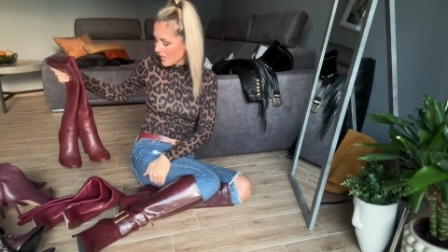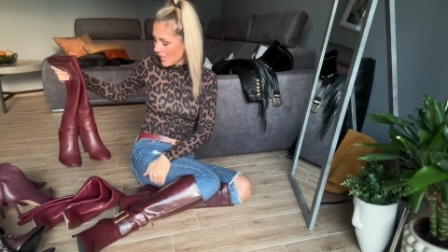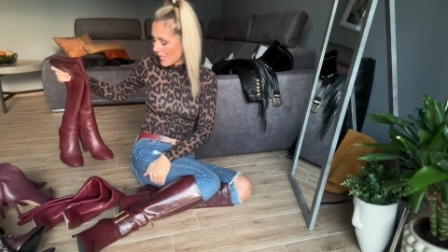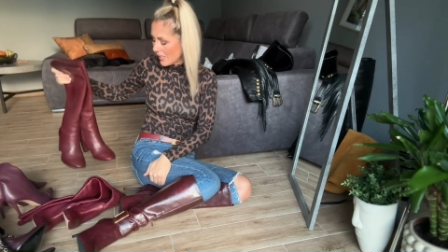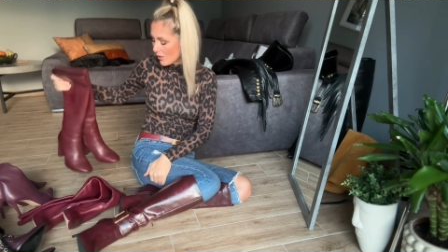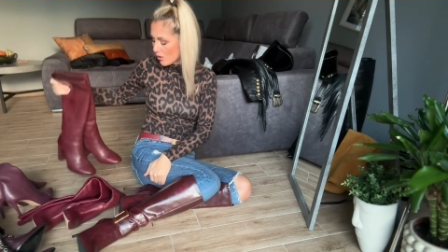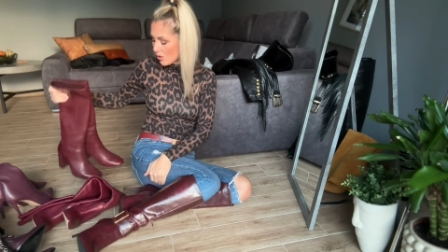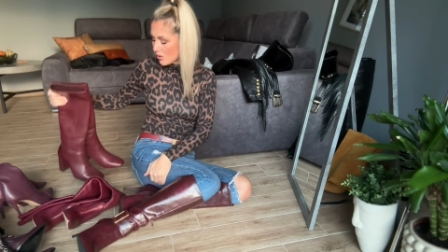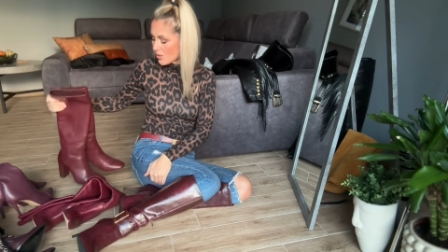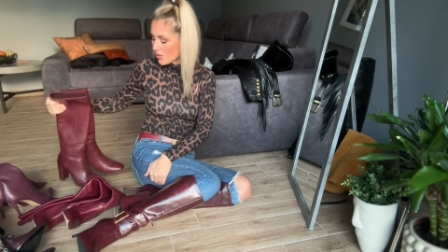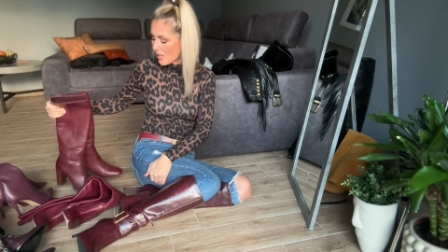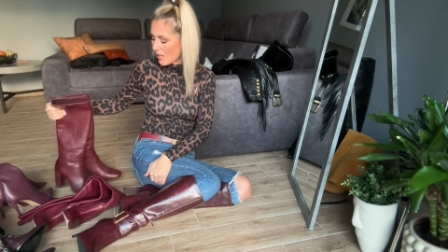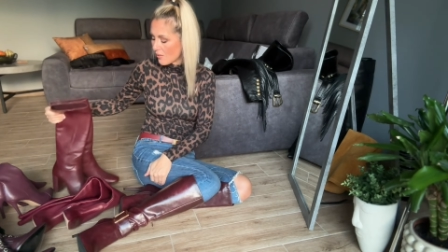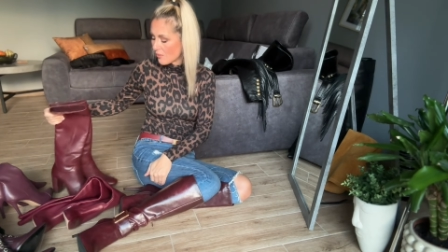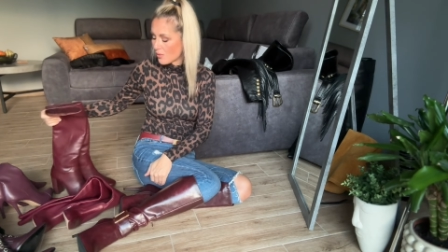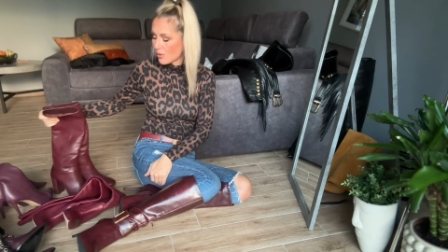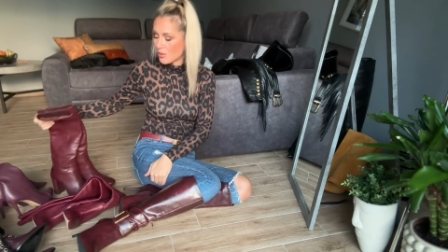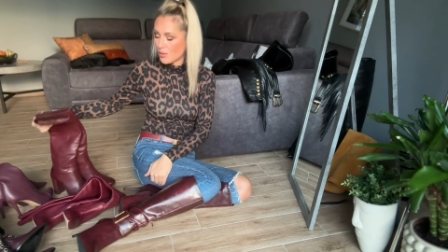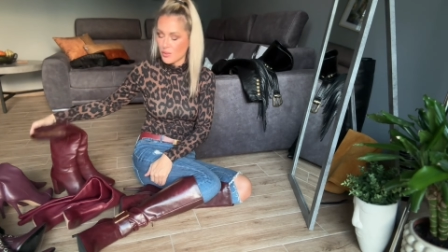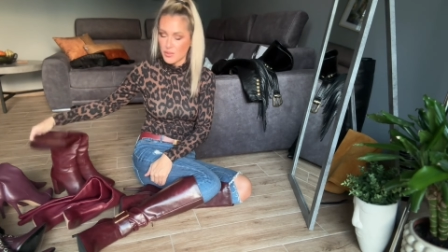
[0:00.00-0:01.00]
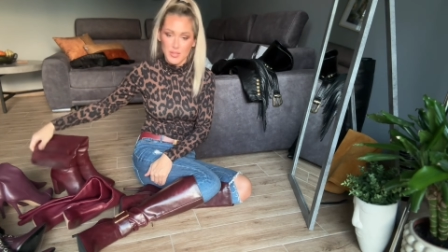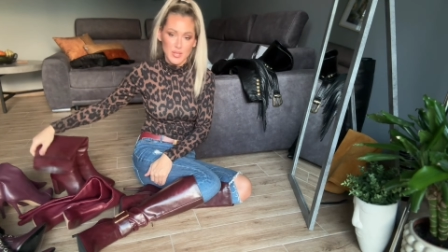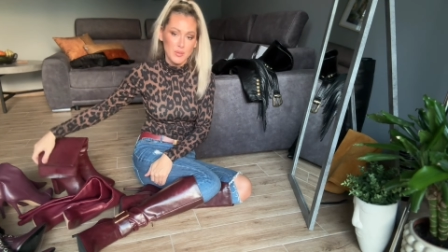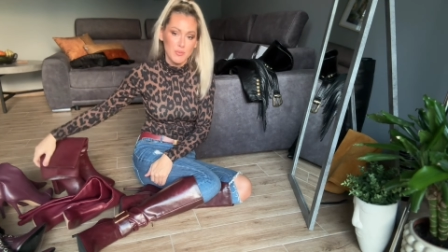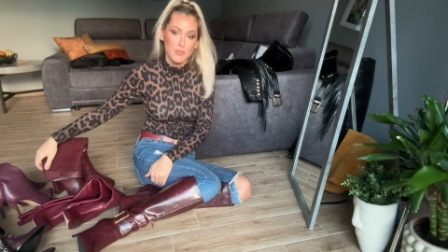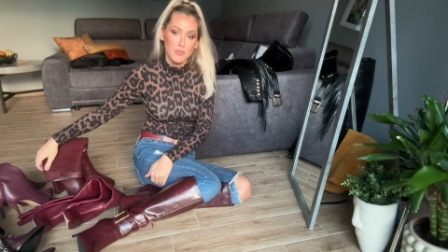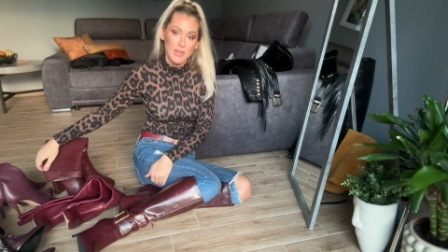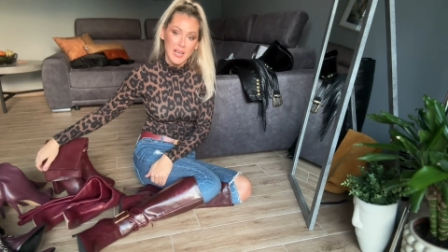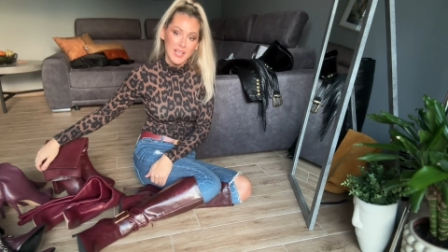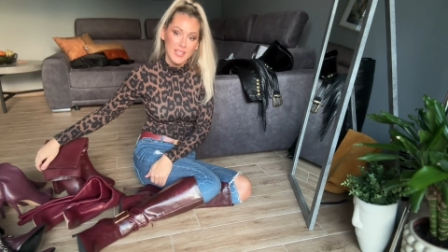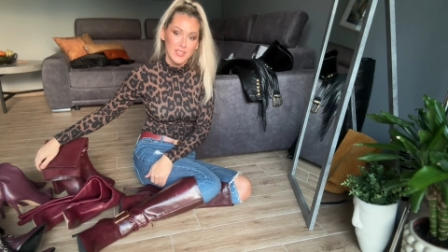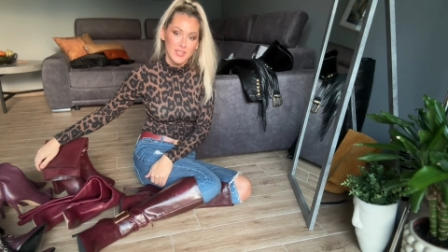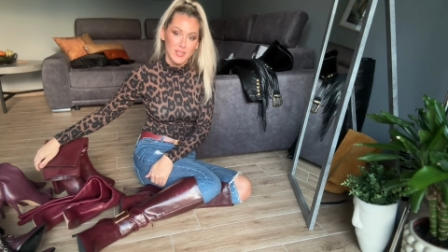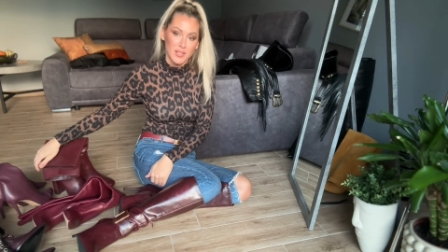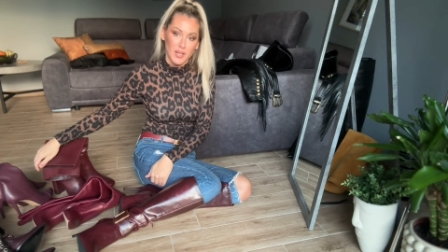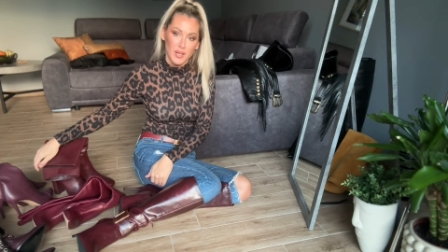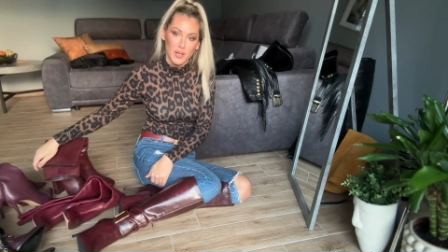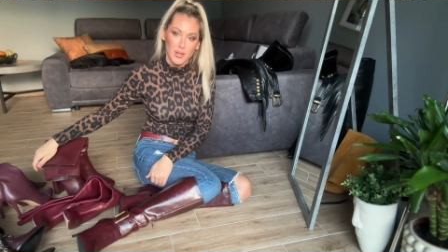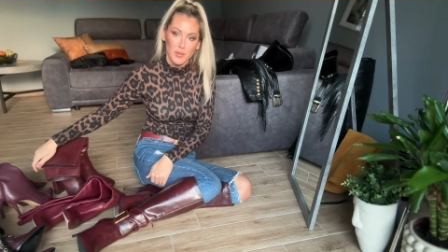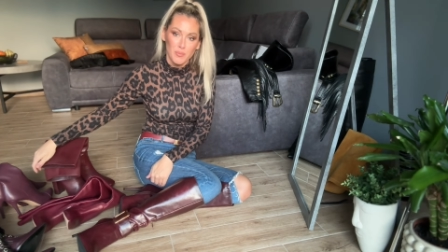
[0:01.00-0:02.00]
and also I've got the same weight
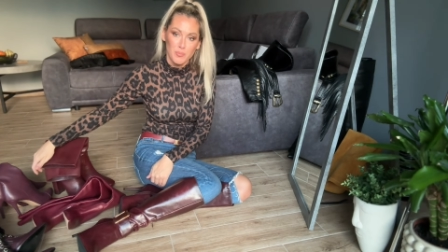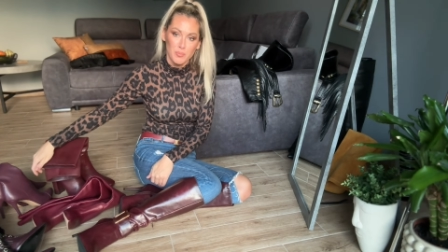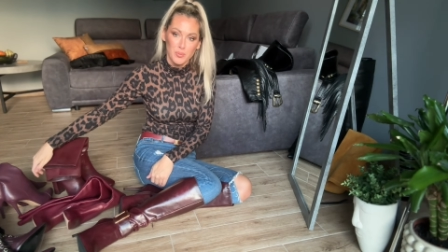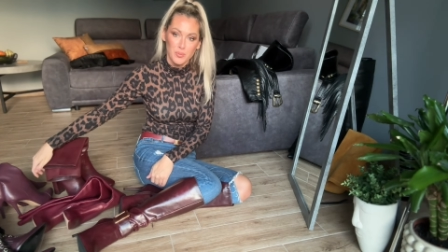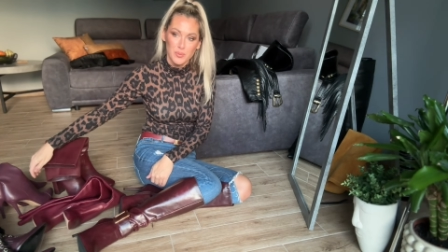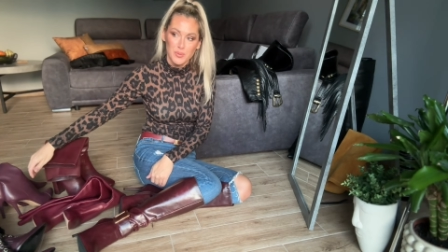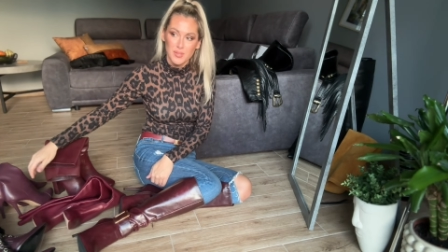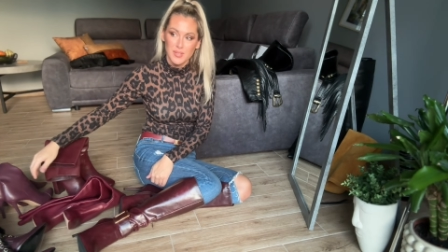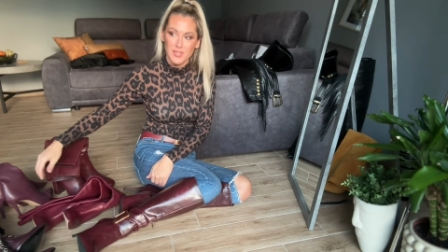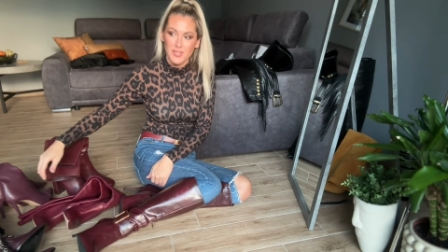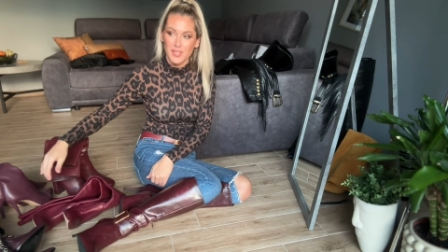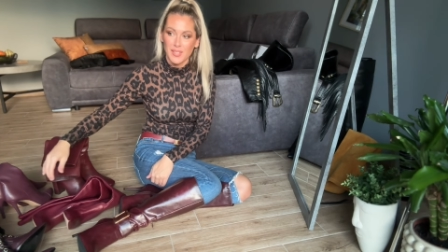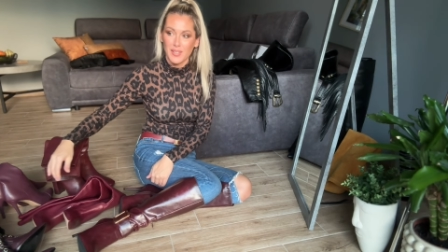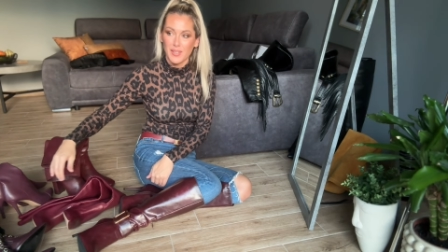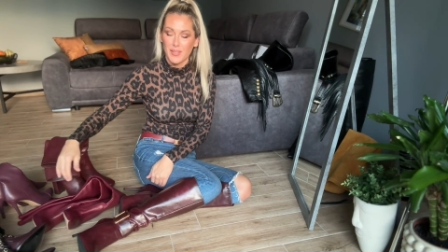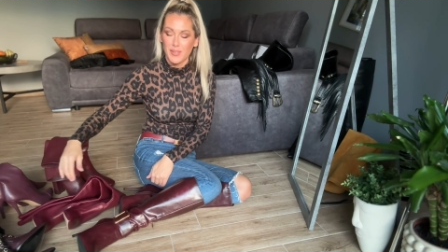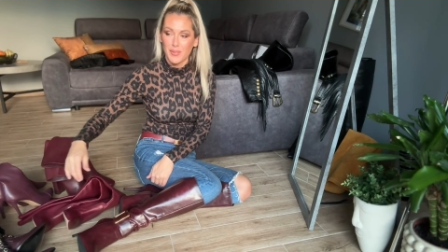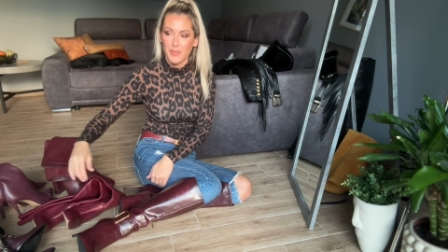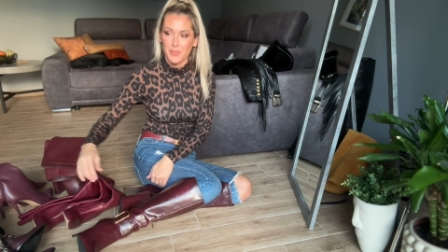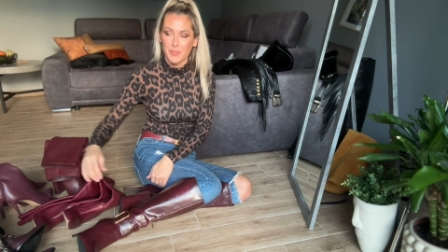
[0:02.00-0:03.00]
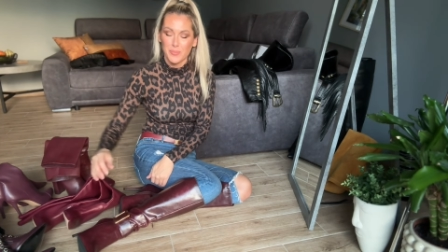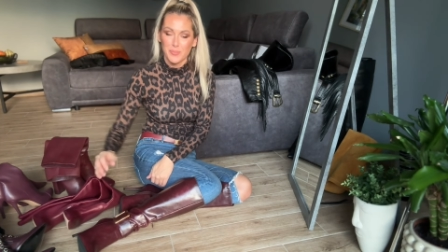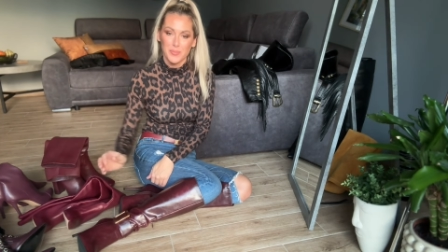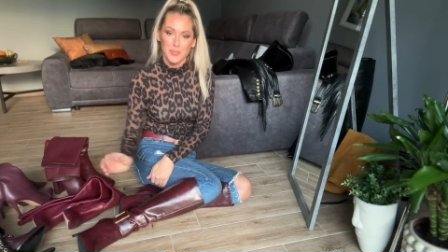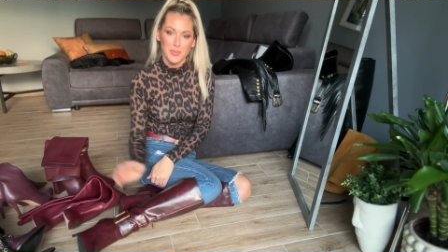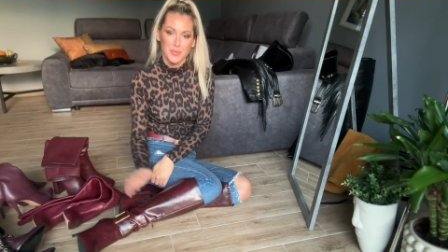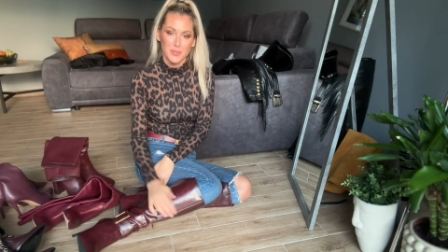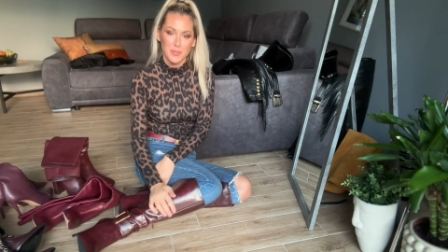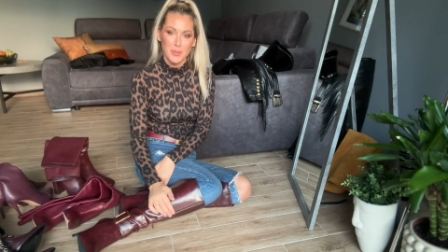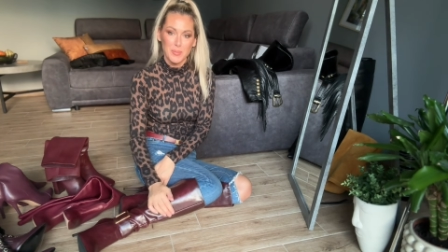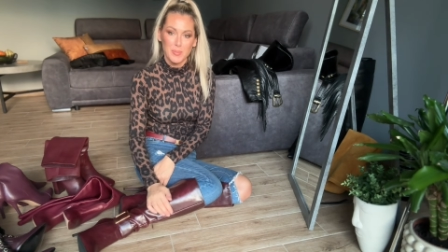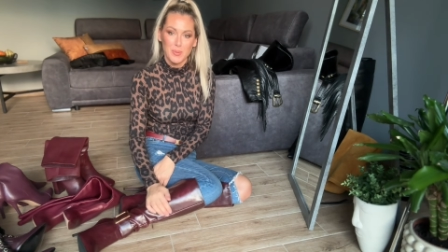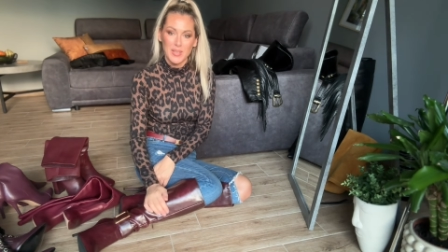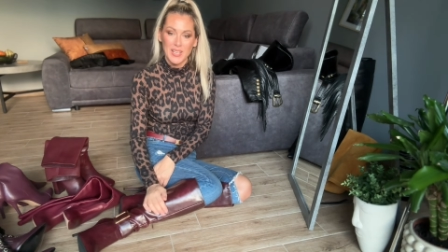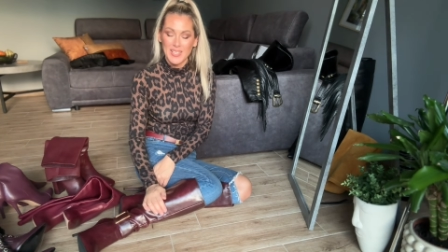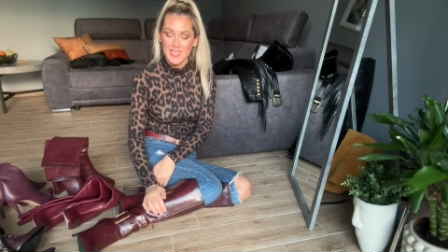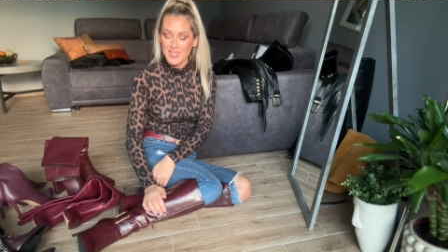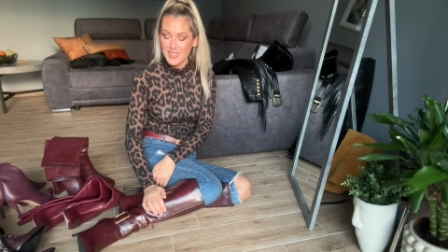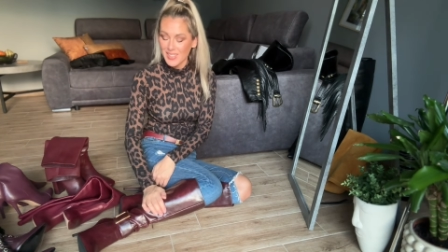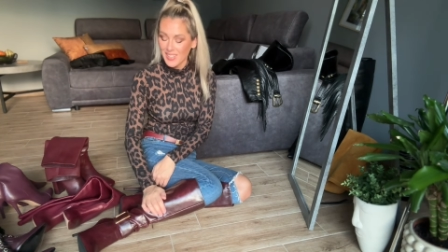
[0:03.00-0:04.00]
uh, boots um, from the
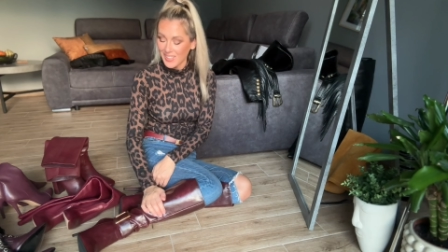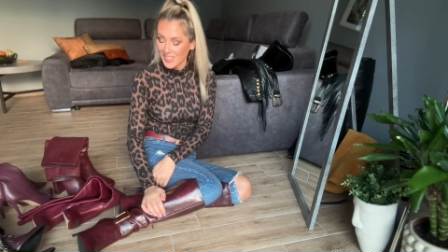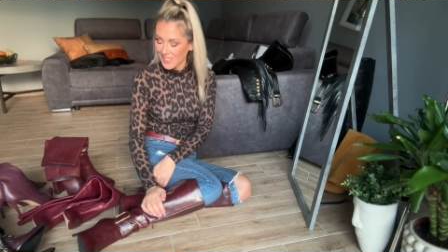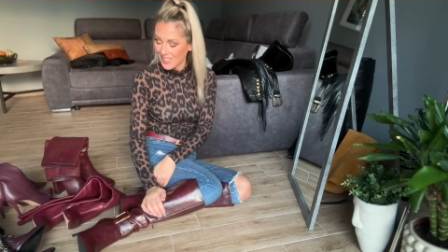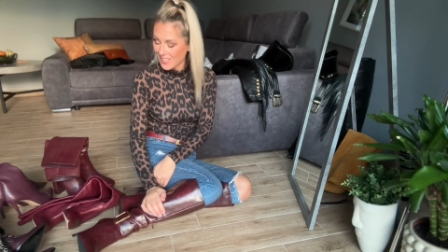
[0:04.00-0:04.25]
Polanski